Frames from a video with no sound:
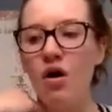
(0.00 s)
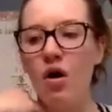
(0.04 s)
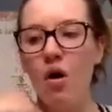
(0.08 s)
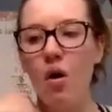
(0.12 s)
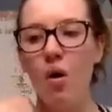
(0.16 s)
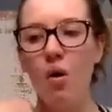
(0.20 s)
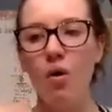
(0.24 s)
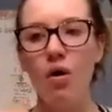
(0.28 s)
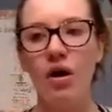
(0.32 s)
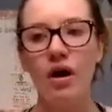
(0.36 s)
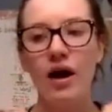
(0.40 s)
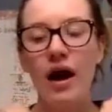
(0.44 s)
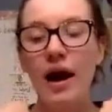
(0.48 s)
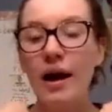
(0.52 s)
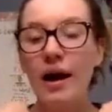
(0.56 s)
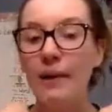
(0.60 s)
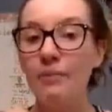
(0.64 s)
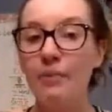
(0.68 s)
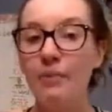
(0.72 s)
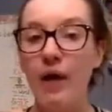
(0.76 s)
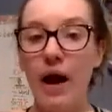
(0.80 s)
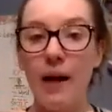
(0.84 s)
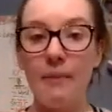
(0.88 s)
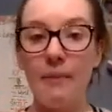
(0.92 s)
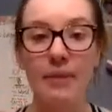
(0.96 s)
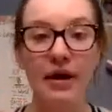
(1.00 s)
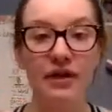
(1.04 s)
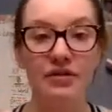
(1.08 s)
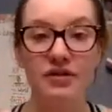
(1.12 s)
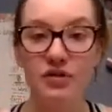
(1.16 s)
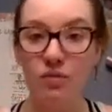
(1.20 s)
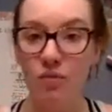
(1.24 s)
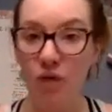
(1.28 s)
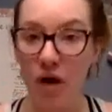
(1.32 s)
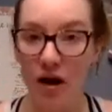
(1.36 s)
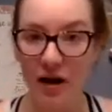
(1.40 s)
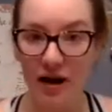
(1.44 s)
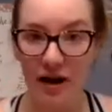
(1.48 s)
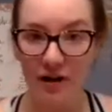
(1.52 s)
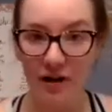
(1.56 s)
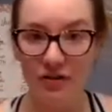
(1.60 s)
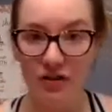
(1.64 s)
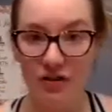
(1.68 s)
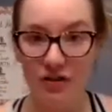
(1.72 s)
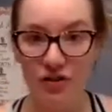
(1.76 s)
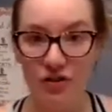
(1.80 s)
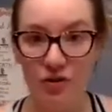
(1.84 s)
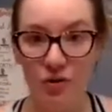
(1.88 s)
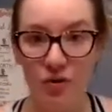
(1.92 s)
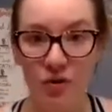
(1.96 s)
Or I'm about to walk out
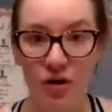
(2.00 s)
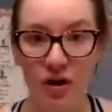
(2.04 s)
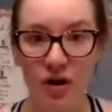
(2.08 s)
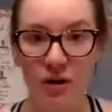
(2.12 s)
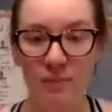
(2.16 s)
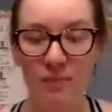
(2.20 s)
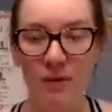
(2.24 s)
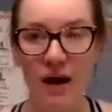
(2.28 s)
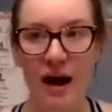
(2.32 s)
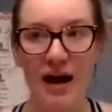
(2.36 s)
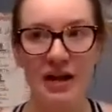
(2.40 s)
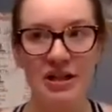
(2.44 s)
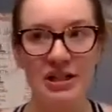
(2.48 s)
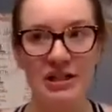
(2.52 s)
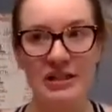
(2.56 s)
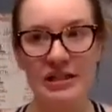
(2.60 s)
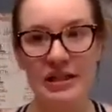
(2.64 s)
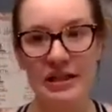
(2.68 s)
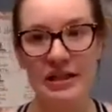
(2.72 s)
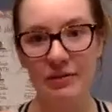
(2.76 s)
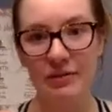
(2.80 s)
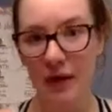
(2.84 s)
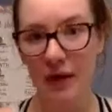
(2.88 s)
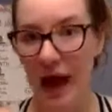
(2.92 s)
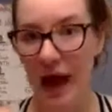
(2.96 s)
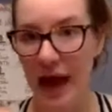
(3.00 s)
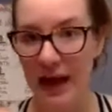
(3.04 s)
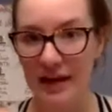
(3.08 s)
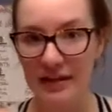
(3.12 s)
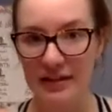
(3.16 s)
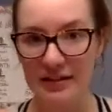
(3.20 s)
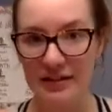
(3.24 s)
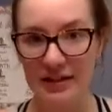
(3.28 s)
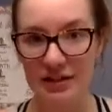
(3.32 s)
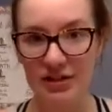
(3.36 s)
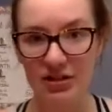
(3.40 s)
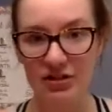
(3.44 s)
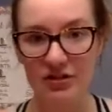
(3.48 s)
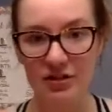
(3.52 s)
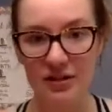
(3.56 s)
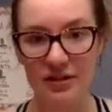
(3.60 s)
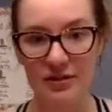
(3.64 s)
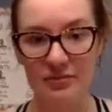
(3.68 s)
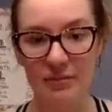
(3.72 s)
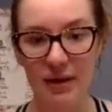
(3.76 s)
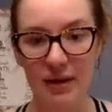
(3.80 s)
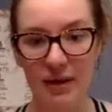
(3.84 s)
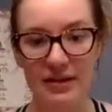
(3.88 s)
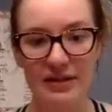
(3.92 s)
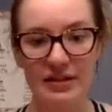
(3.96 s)
the door, but I just had to send you
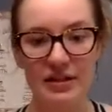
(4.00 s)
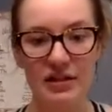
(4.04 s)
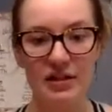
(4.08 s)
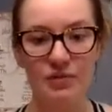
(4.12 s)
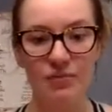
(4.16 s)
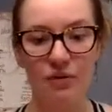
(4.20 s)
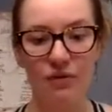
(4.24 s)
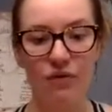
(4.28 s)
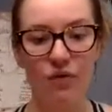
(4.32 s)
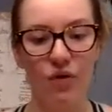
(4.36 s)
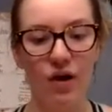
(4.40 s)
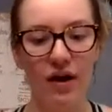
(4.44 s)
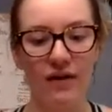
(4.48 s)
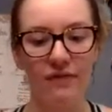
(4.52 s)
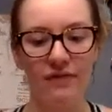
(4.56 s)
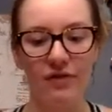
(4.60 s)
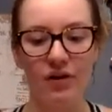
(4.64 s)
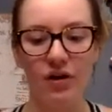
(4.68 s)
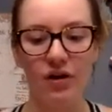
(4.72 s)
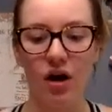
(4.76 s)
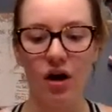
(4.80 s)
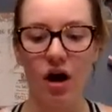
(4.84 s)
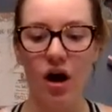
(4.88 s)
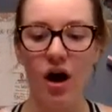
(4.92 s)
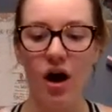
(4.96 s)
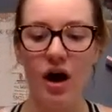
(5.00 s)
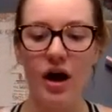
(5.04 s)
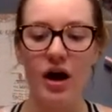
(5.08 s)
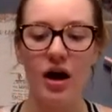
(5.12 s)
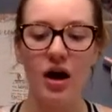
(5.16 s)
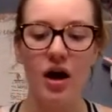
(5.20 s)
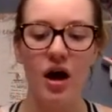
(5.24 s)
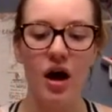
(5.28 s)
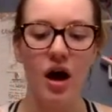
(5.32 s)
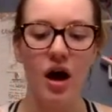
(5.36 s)
this message before I forgot.